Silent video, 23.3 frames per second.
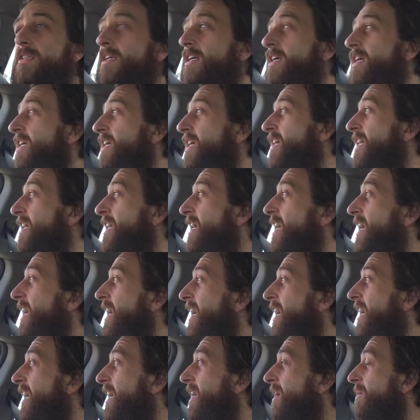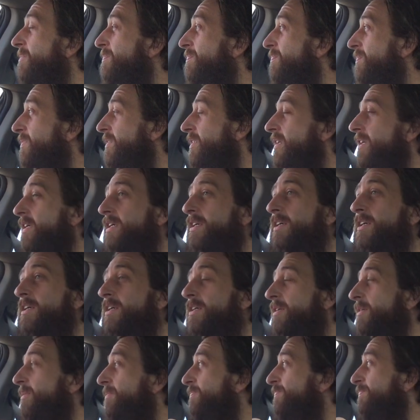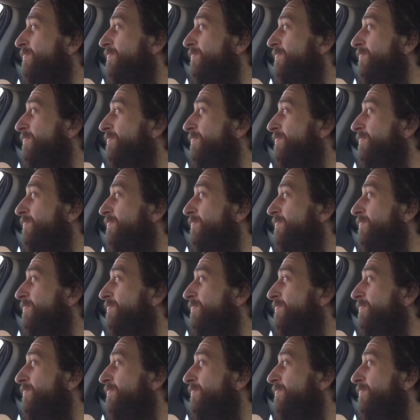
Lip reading: $25